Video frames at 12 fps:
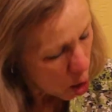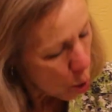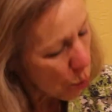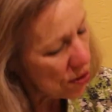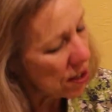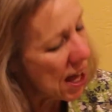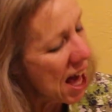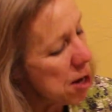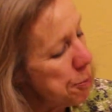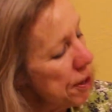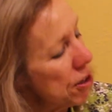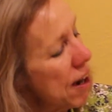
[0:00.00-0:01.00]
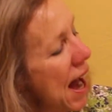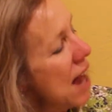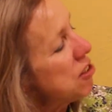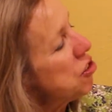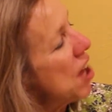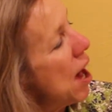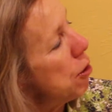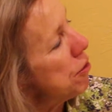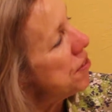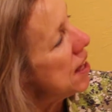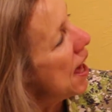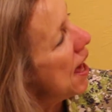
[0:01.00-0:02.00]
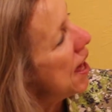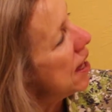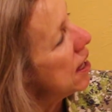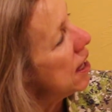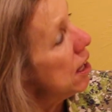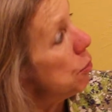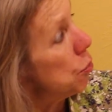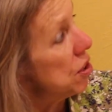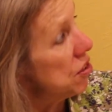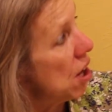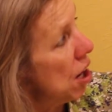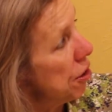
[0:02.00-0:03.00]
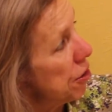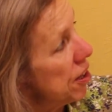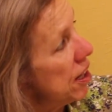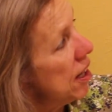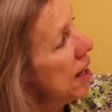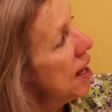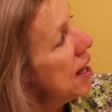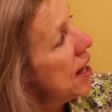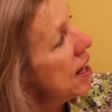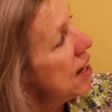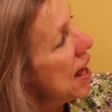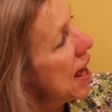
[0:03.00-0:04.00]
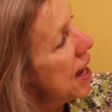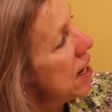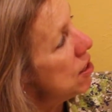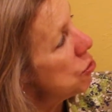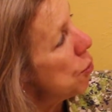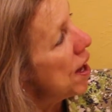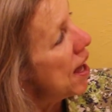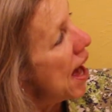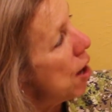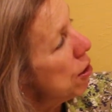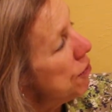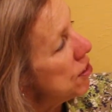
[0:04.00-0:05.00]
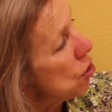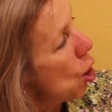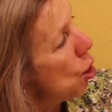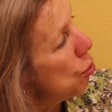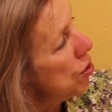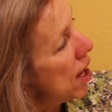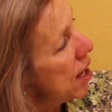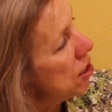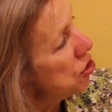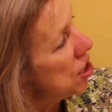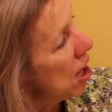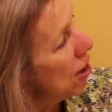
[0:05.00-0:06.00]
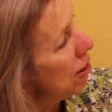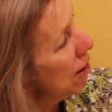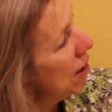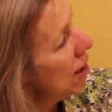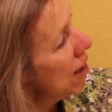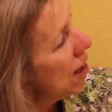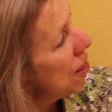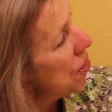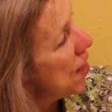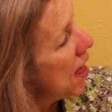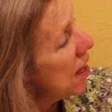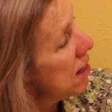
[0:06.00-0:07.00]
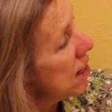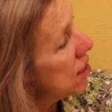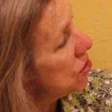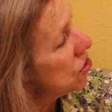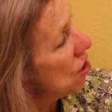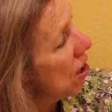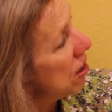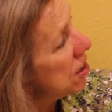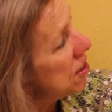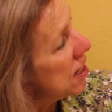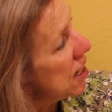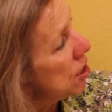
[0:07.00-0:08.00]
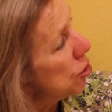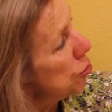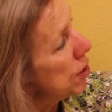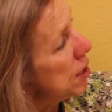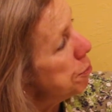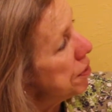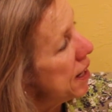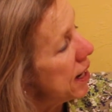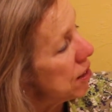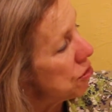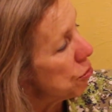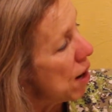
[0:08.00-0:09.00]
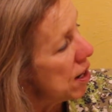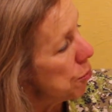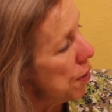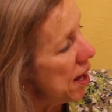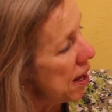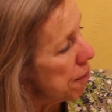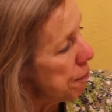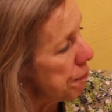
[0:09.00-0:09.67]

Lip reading: When the caterpillar hatched out of the egg, it was hungry. It ate its way out of its own eggshell. Then it started to eat green plants right away.